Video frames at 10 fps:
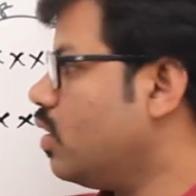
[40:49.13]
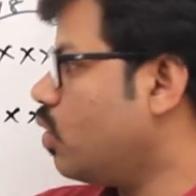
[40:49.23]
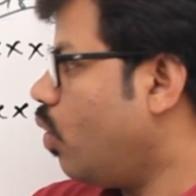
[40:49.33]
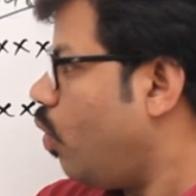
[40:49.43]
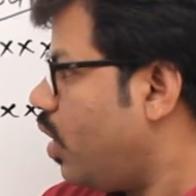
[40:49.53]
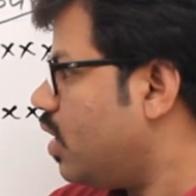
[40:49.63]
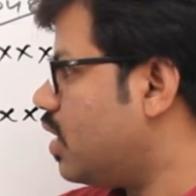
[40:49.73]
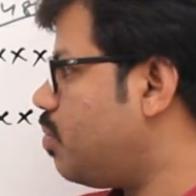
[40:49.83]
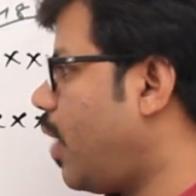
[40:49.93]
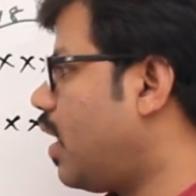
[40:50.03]
So only
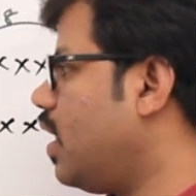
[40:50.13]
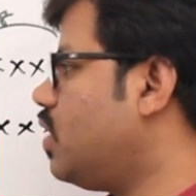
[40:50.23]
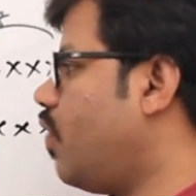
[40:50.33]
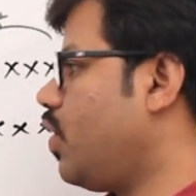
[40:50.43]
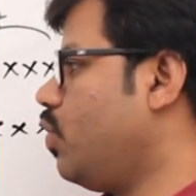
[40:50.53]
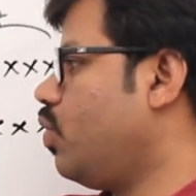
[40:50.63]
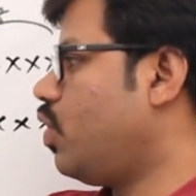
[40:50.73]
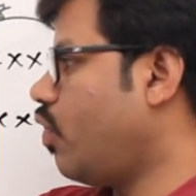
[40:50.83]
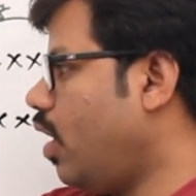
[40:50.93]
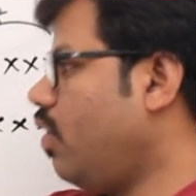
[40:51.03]
this pattern is for you,
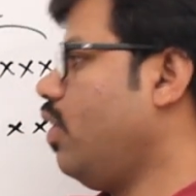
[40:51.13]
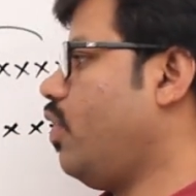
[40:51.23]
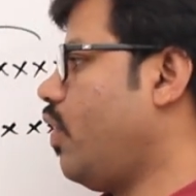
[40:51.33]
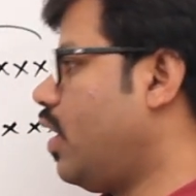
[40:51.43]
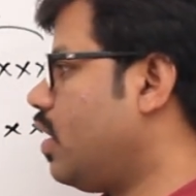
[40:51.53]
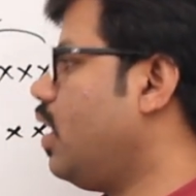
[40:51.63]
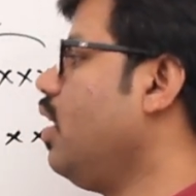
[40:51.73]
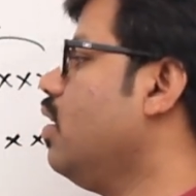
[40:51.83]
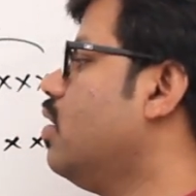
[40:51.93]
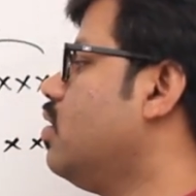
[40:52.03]
12,
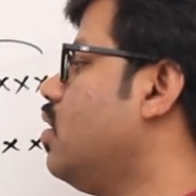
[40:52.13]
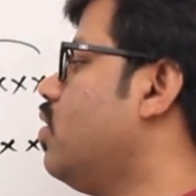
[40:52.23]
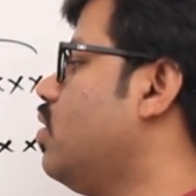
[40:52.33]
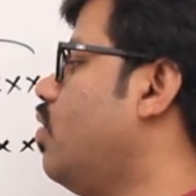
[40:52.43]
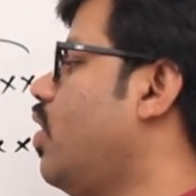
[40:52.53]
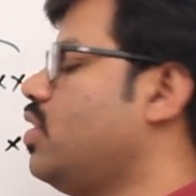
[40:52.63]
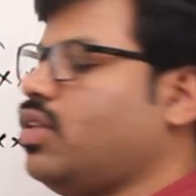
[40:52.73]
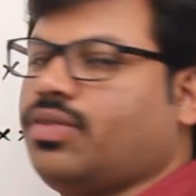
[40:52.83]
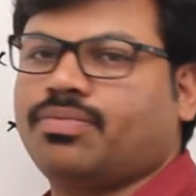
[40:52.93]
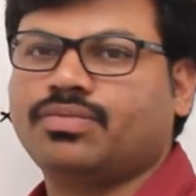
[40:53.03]
23, 0010.